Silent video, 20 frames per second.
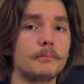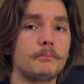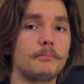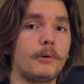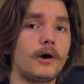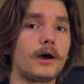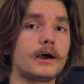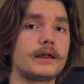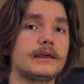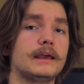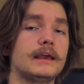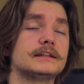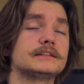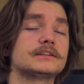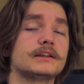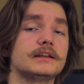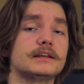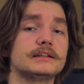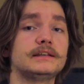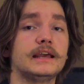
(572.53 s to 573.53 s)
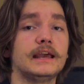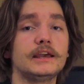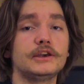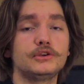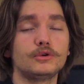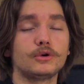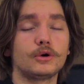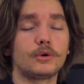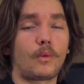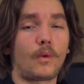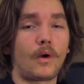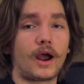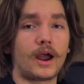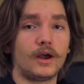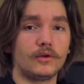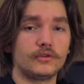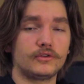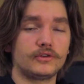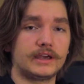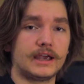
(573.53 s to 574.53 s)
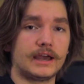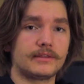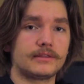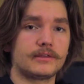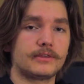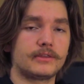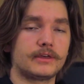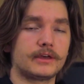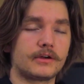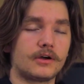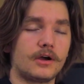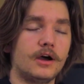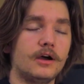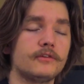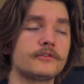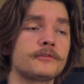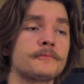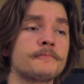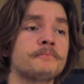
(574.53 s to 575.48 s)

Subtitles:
but it's going to take you a while to get the thing off,